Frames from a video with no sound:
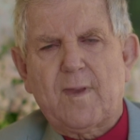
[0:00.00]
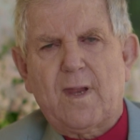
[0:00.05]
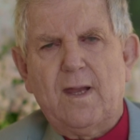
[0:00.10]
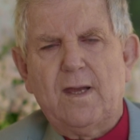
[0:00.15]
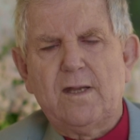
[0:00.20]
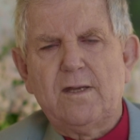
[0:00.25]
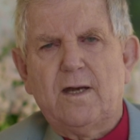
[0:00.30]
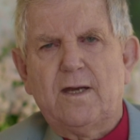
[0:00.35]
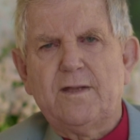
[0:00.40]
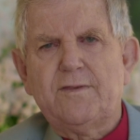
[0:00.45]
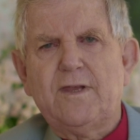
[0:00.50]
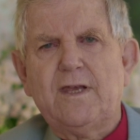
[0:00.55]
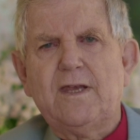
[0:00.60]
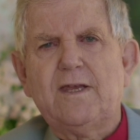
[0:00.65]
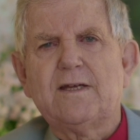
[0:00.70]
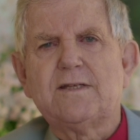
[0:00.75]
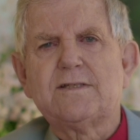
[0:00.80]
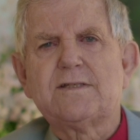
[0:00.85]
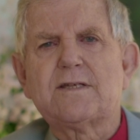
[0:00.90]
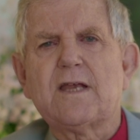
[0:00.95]
And I
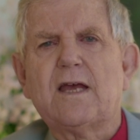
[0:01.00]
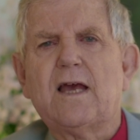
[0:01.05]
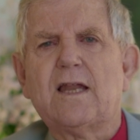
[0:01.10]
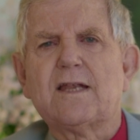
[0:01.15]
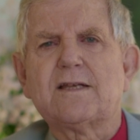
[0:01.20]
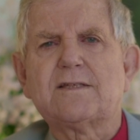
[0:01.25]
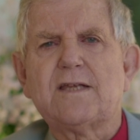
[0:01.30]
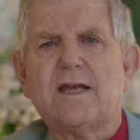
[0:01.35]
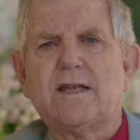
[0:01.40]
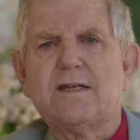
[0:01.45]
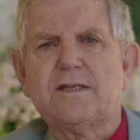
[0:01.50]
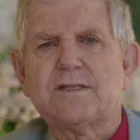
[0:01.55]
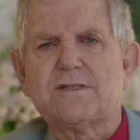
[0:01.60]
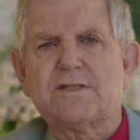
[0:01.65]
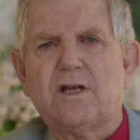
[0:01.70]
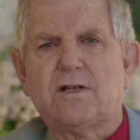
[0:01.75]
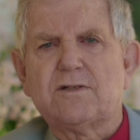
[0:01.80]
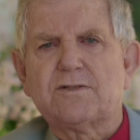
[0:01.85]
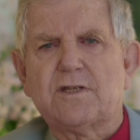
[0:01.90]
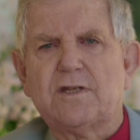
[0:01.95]
think, as Alexander
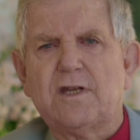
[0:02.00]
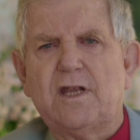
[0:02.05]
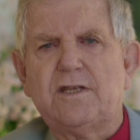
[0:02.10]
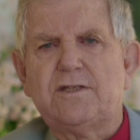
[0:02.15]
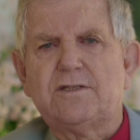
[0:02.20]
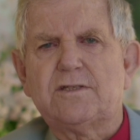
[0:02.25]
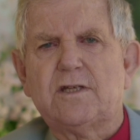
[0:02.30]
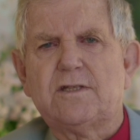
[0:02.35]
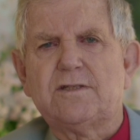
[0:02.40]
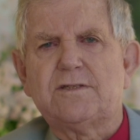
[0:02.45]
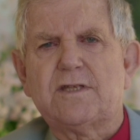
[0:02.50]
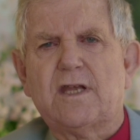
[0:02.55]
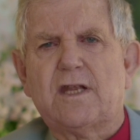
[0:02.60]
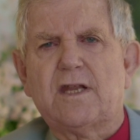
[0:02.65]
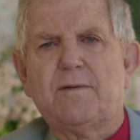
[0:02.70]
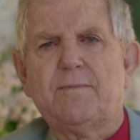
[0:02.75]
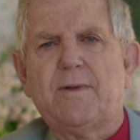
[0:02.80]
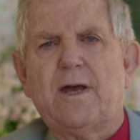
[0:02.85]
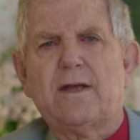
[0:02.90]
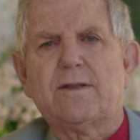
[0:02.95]
Solzhenitsyn
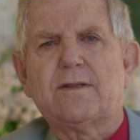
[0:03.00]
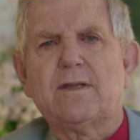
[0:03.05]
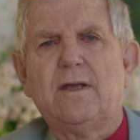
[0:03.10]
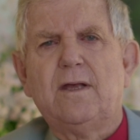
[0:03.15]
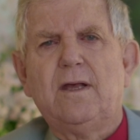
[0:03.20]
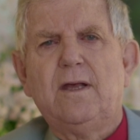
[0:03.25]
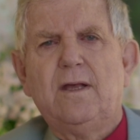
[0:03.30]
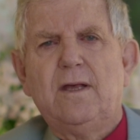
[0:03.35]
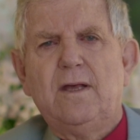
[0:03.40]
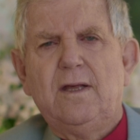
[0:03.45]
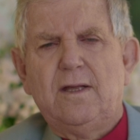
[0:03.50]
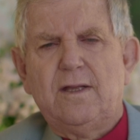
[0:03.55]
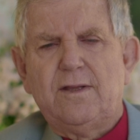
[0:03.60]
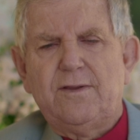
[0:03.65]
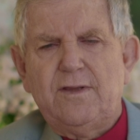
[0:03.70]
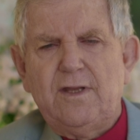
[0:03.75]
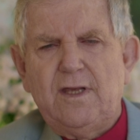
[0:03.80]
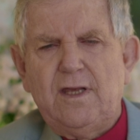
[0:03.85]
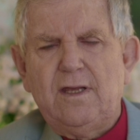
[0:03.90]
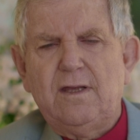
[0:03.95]
said about
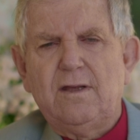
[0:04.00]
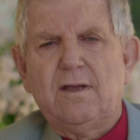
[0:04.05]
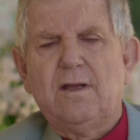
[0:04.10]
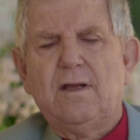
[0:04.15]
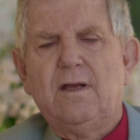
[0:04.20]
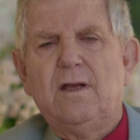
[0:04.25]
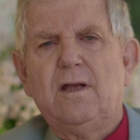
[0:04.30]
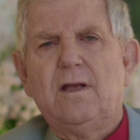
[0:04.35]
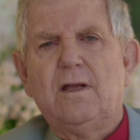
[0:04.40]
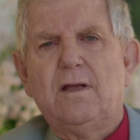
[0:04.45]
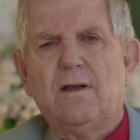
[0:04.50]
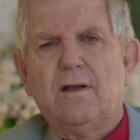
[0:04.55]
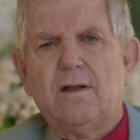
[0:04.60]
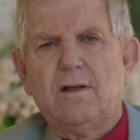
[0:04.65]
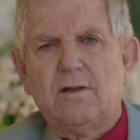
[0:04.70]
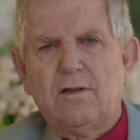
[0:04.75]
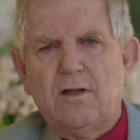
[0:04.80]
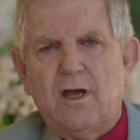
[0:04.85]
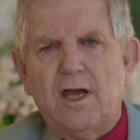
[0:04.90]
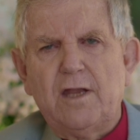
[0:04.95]
the
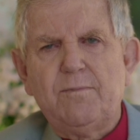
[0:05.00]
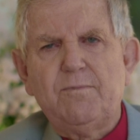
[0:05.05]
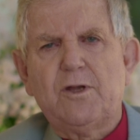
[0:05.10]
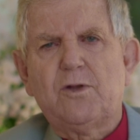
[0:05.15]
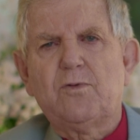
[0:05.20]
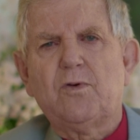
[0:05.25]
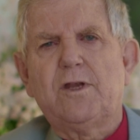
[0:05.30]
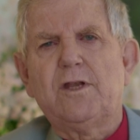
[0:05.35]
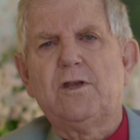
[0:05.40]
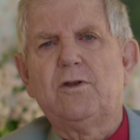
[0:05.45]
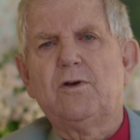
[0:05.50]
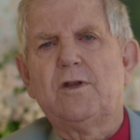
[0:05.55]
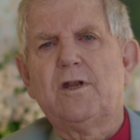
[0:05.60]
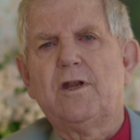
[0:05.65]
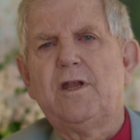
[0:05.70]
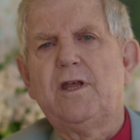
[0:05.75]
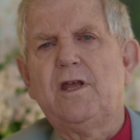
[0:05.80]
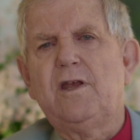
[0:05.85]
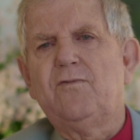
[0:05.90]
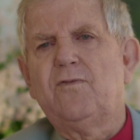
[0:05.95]
line between good
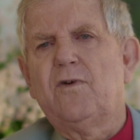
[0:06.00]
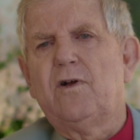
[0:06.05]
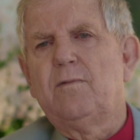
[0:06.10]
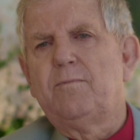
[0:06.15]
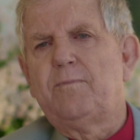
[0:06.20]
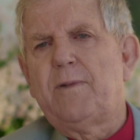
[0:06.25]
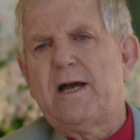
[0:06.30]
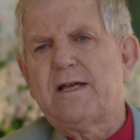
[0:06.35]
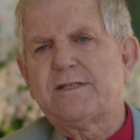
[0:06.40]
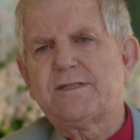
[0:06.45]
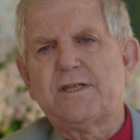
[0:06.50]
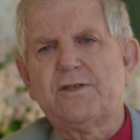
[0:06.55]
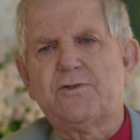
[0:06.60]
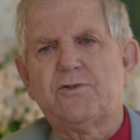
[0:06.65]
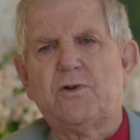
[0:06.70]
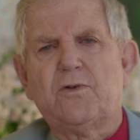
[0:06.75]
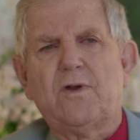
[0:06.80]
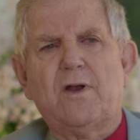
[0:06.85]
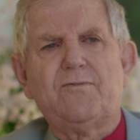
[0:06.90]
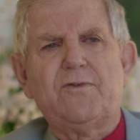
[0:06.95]
and evil passing
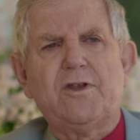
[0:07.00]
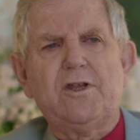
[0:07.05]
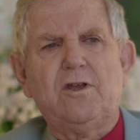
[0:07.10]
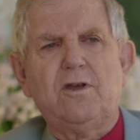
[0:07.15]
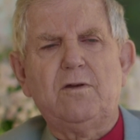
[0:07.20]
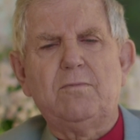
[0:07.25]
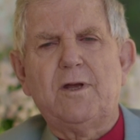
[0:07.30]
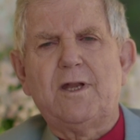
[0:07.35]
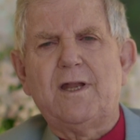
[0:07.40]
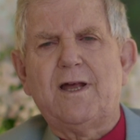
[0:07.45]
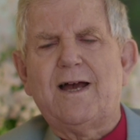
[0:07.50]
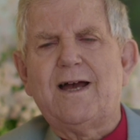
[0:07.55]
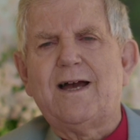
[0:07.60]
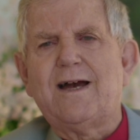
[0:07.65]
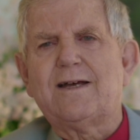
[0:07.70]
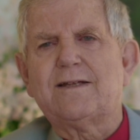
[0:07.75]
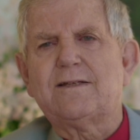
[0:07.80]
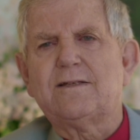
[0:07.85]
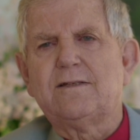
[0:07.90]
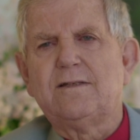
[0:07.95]
through every human
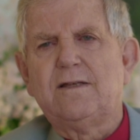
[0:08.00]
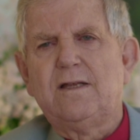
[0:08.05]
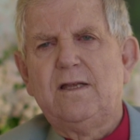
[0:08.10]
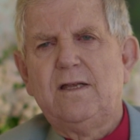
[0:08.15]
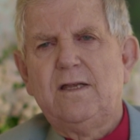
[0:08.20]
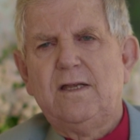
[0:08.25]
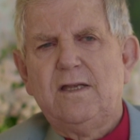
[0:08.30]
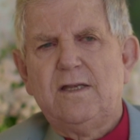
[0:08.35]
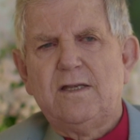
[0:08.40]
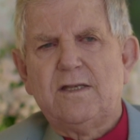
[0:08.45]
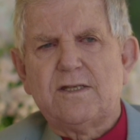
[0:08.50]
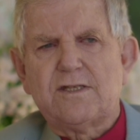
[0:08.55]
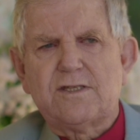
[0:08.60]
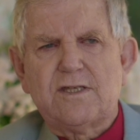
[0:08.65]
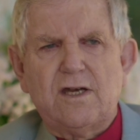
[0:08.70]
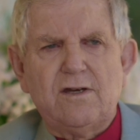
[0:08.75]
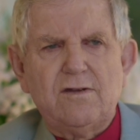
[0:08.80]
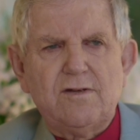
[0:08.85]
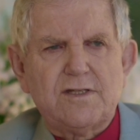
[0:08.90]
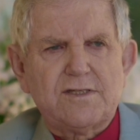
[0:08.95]
heart,
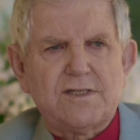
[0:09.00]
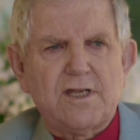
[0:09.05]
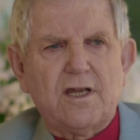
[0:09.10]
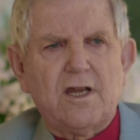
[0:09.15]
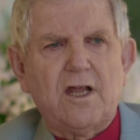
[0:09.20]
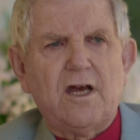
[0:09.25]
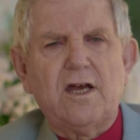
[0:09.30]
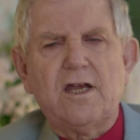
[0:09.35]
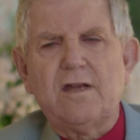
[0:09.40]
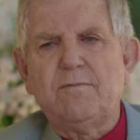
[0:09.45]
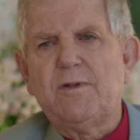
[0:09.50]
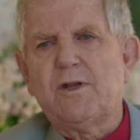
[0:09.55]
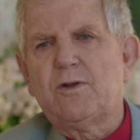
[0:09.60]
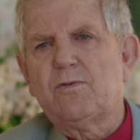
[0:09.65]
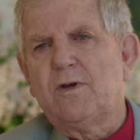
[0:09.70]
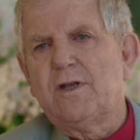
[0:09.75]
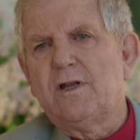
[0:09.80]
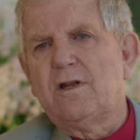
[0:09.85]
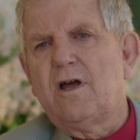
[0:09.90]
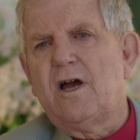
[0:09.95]
so does the line
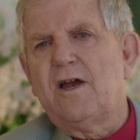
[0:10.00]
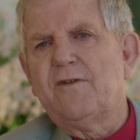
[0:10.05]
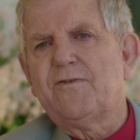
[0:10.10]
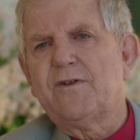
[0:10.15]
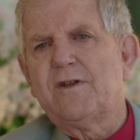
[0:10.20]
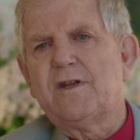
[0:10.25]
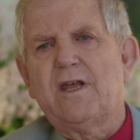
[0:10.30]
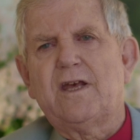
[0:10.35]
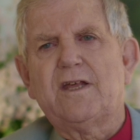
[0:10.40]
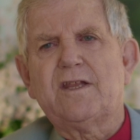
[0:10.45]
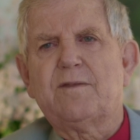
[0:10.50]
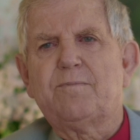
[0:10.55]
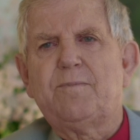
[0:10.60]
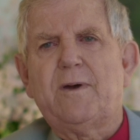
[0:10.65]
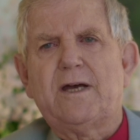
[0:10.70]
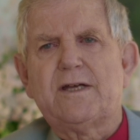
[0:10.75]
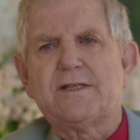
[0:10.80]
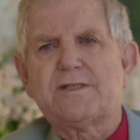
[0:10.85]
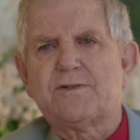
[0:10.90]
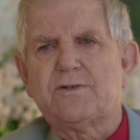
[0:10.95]
between life and death
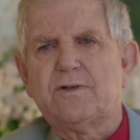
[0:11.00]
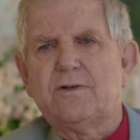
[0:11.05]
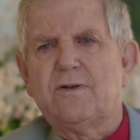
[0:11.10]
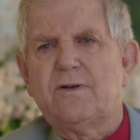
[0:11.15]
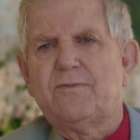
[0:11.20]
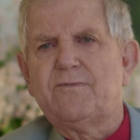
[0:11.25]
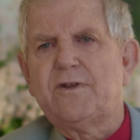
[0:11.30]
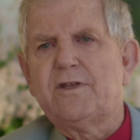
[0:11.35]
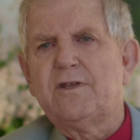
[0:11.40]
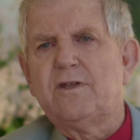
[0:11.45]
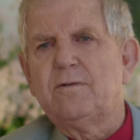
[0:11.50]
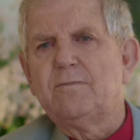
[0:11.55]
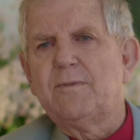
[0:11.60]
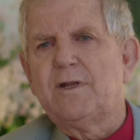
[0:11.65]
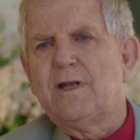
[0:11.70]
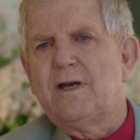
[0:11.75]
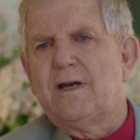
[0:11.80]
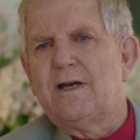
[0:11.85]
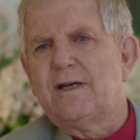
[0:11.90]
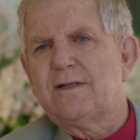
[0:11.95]
pass through every
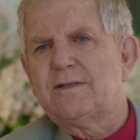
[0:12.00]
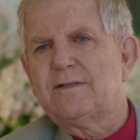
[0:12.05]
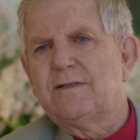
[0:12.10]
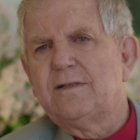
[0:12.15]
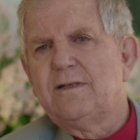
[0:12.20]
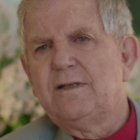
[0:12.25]
human heart.